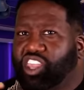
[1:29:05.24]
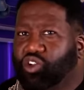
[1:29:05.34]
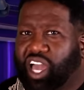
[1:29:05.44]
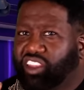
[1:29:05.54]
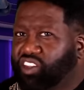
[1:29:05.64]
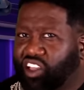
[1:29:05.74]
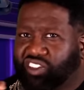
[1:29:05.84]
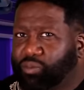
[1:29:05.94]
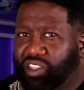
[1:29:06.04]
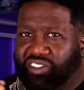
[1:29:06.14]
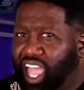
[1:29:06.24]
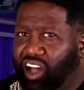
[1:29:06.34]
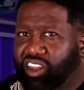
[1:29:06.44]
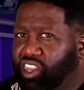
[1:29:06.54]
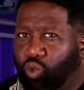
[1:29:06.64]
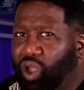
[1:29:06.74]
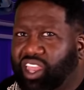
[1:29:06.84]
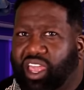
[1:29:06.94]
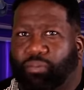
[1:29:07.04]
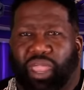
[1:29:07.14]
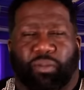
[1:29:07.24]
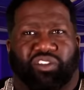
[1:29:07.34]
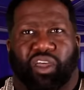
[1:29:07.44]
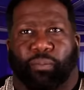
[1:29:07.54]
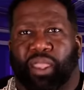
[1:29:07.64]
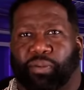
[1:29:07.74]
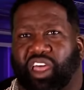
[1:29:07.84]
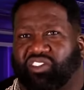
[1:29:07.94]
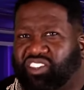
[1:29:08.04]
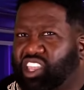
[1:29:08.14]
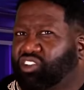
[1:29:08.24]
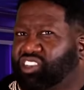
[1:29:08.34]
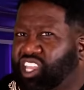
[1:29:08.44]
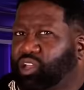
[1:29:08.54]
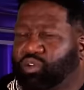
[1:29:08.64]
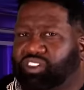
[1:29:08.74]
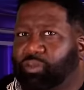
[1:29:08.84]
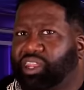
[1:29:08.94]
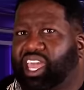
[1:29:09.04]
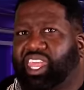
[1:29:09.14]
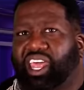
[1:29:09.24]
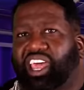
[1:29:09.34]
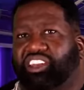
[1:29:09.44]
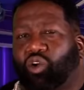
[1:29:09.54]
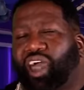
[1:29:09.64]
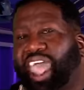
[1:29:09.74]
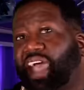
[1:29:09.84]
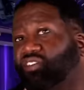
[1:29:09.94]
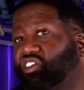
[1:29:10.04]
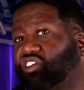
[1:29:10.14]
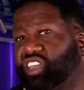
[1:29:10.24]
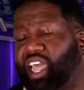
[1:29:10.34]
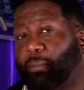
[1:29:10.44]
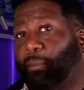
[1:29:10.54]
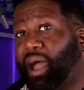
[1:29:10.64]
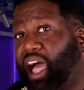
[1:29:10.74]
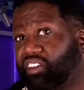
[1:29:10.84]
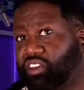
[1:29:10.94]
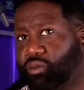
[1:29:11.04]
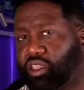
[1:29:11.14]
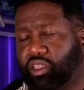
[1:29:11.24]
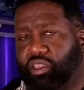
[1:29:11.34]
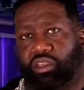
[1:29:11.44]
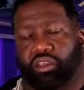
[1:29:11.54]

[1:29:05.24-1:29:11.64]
And you got this hustle mentality in a way that maybe some people are still dealing with some of that don't have just yet, possibly.